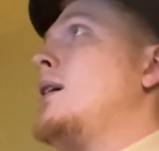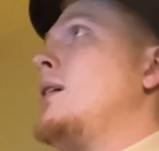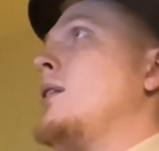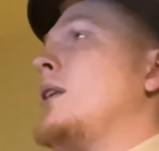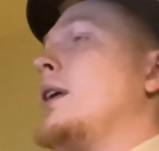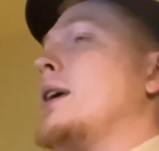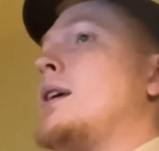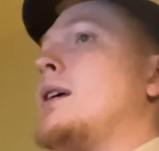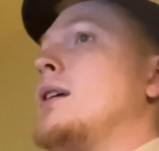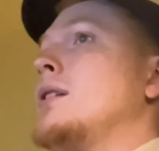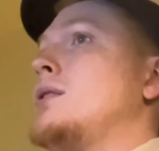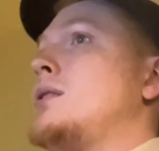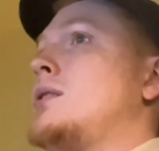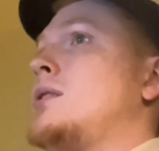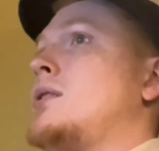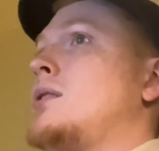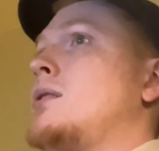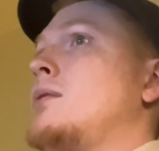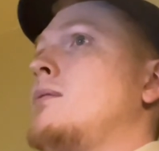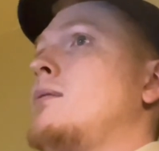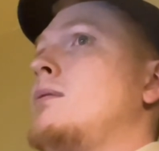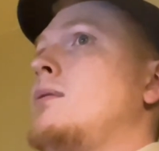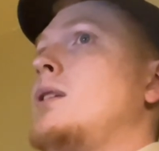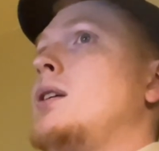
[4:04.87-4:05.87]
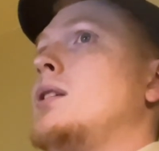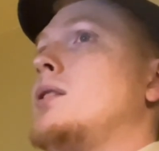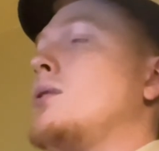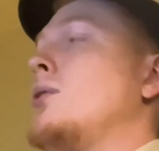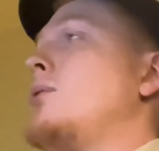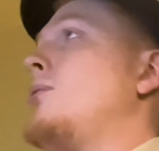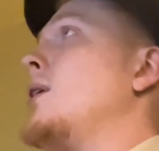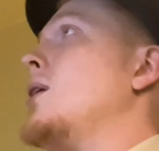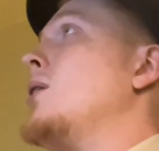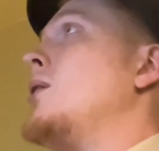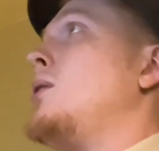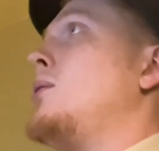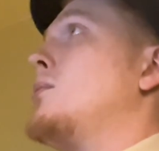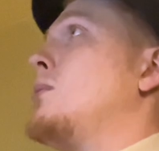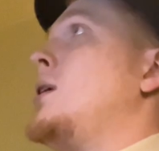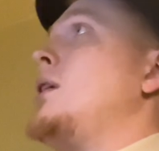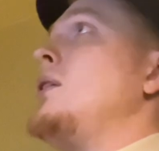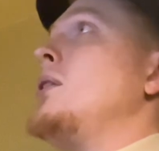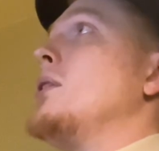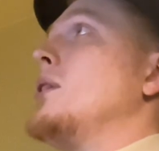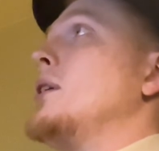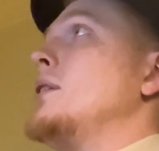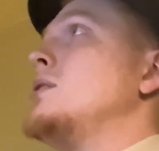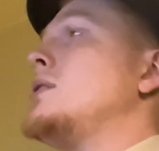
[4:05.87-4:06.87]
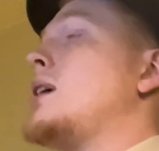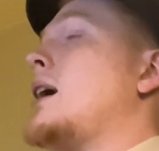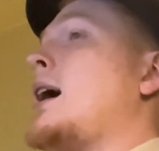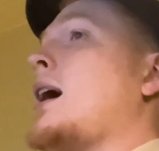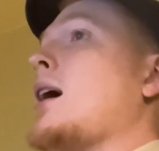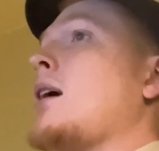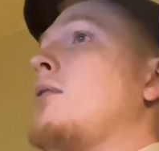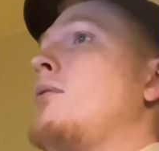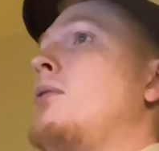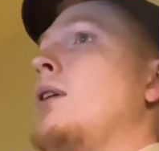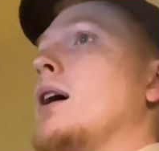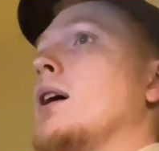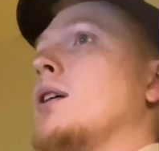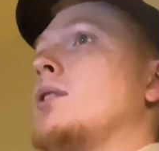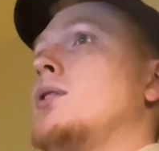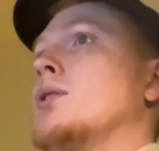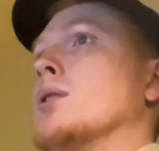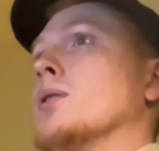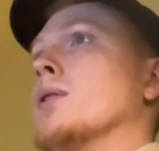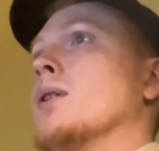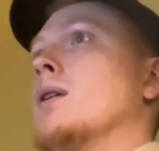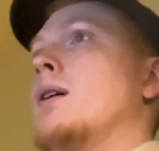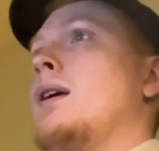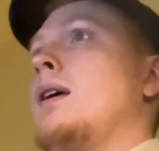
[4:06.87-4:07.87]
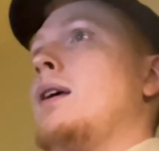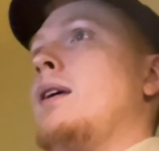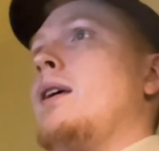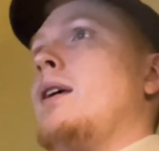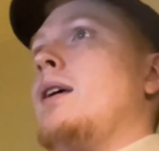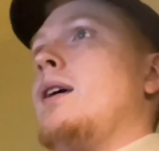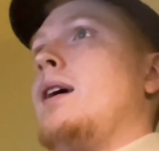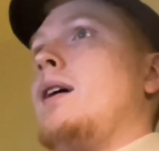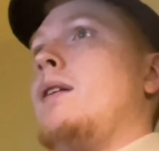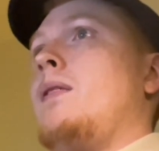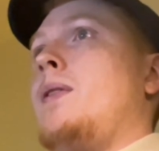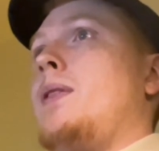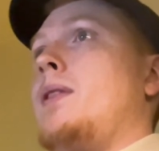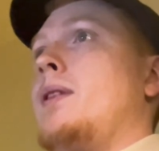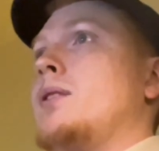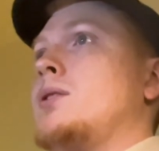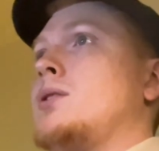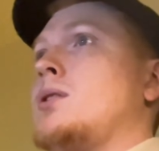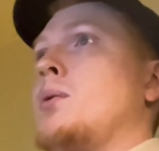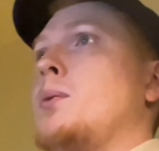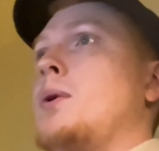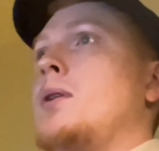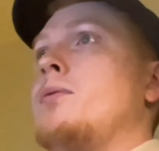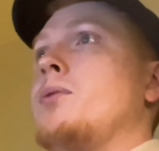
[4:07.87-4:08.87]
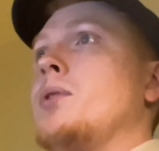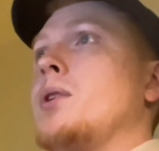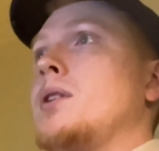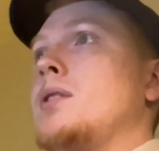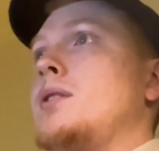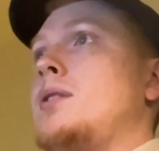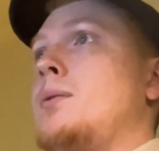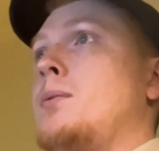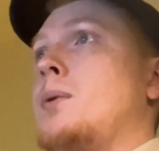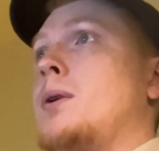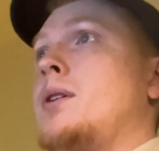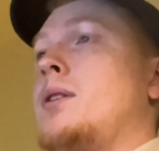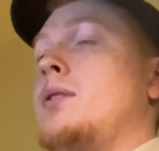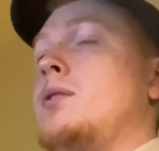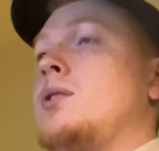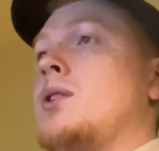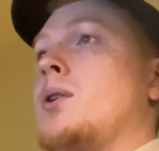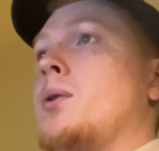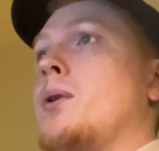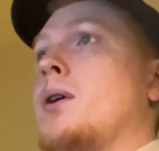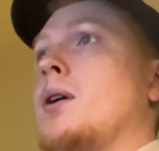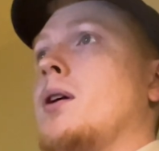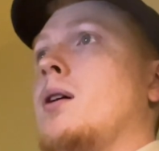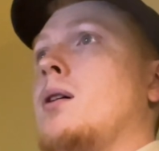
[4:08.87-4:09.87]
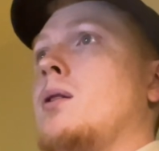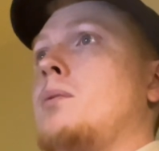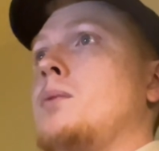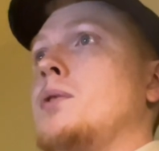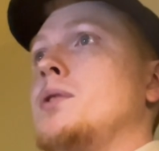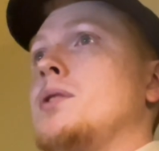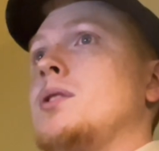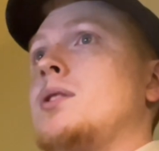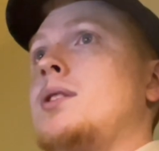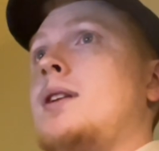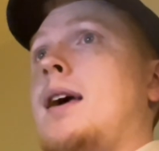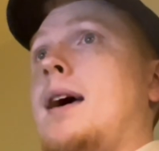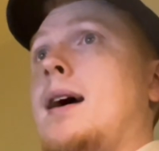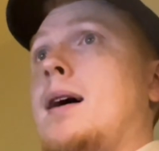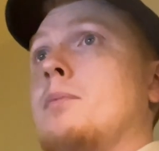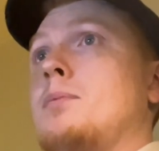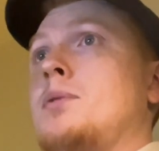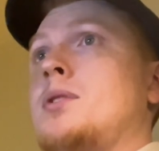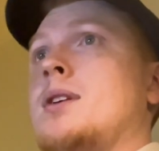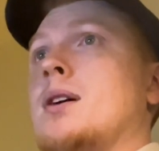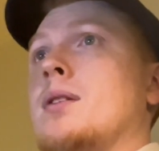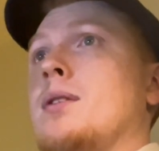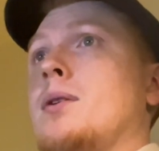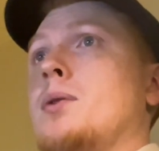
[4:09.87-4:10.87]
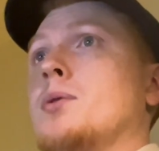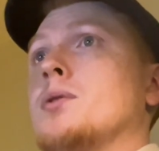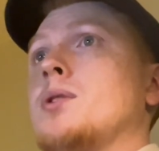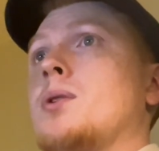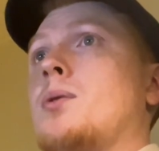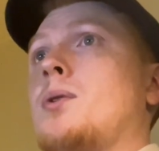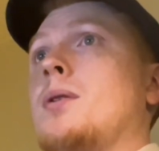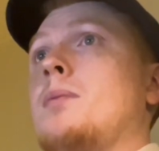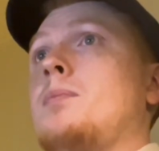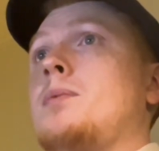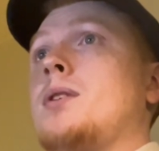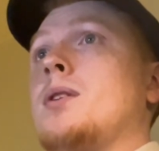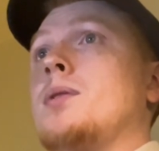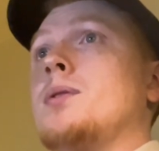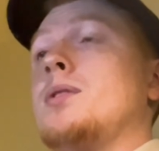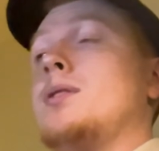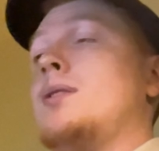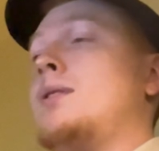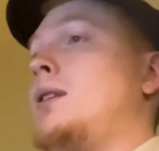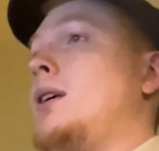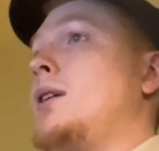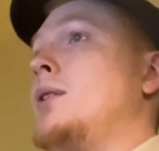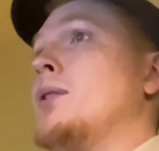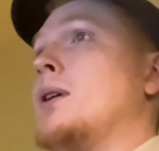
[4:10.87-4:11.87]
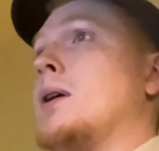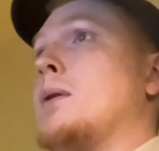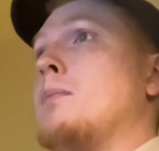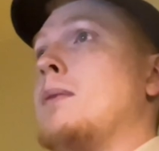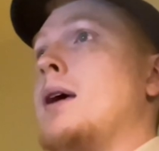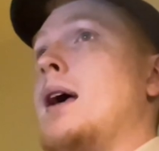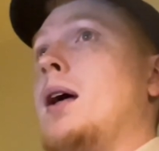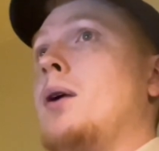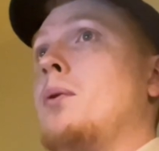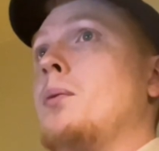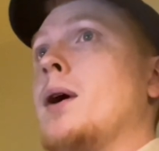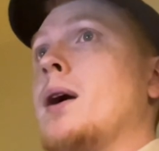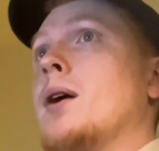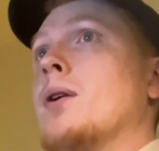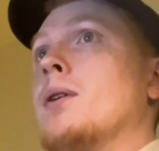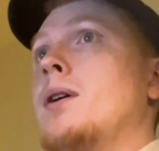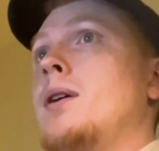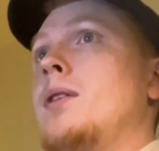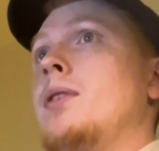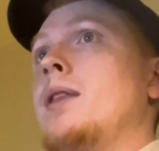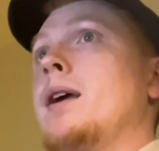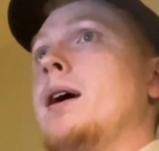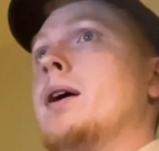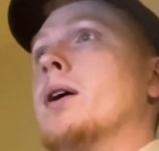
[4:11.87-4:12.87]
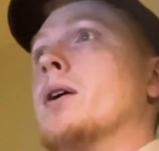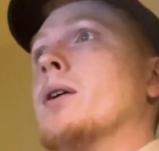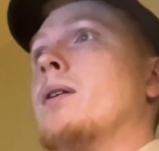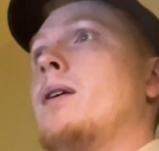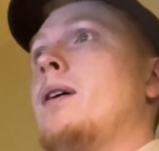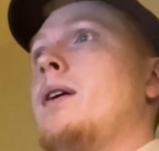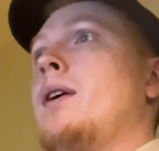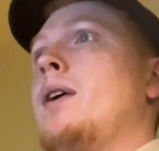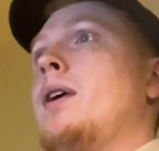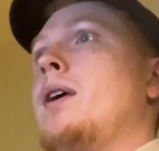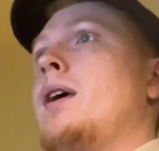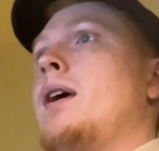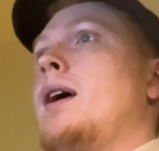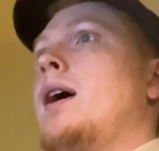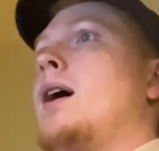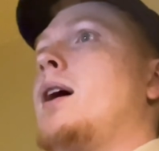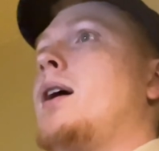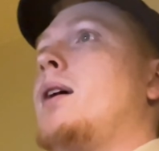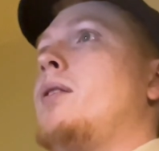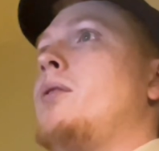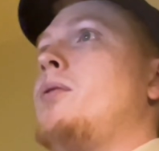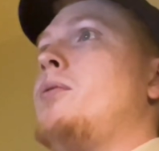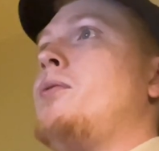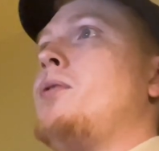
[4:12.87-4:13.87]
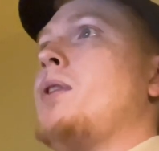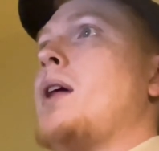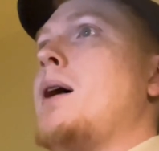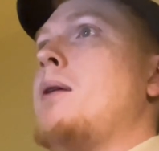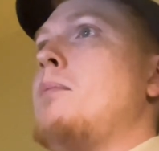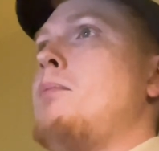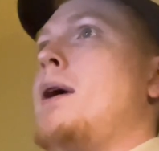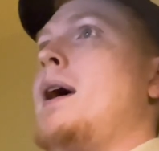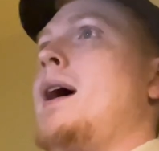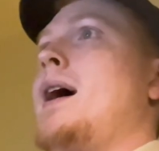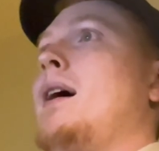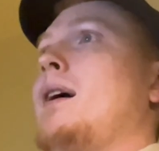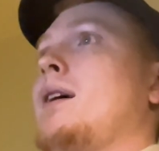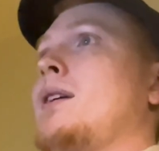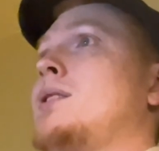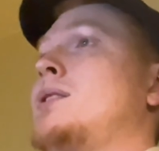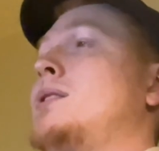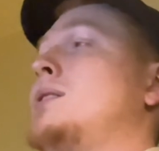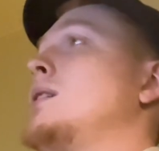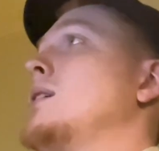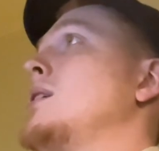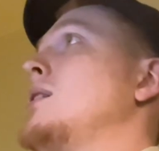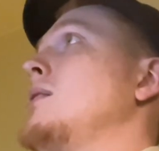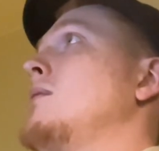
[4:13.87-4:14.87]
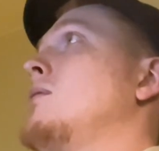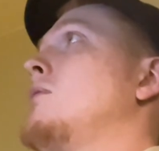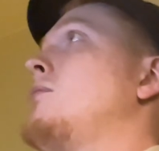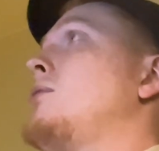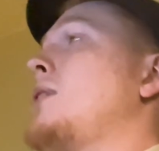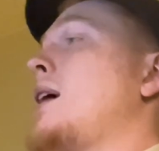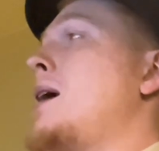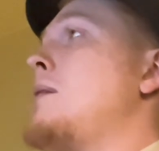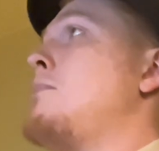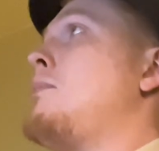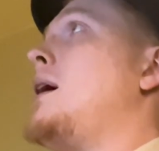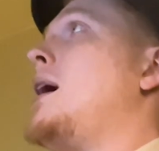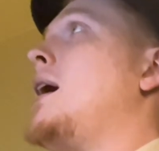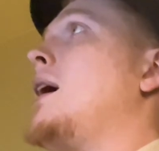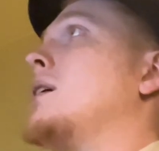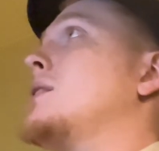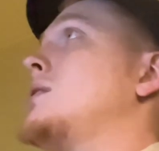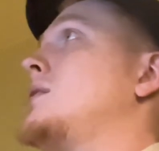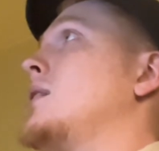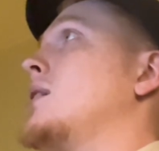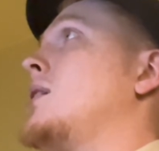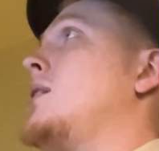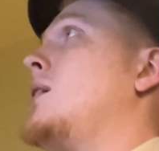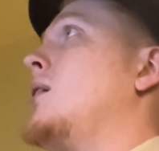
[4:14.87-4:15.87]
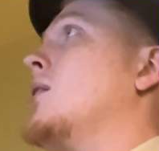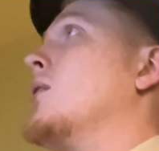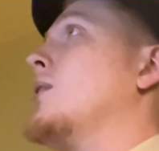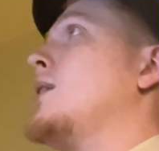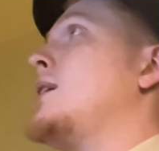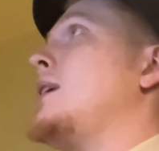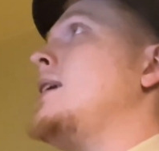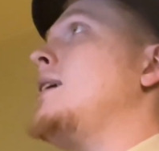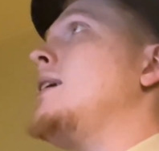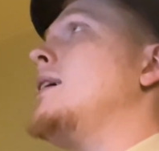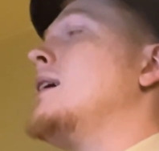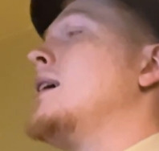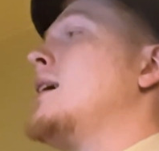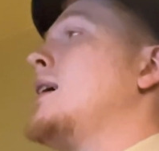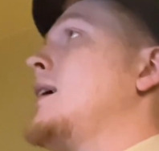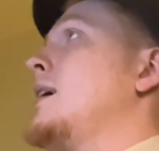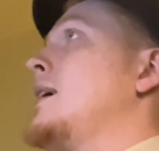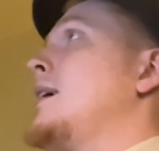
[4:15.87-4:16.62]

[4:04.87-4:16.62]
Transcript: Like, it's a very real attack vector. And so we've looked at what's going on with snaps, how there was crypto stealing malware in there. Flatpak security